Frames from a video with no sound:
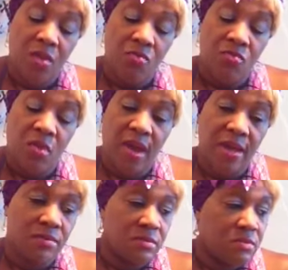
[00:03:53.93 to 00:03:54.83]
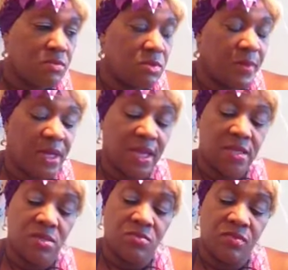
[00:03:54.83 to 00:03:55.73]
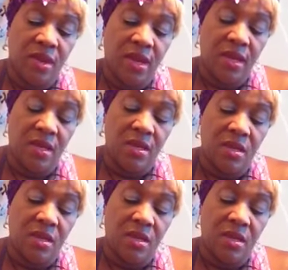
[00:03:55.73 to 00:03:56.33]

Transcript: Ray, where's my glasses? Ray.